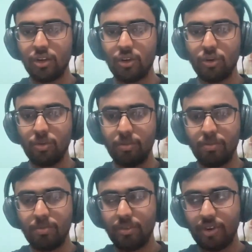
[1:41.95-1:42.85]
to
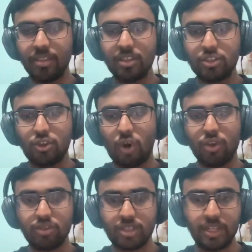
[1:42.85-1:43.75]
run this
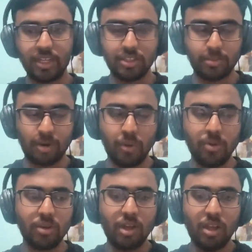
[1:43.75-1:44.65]
docu series about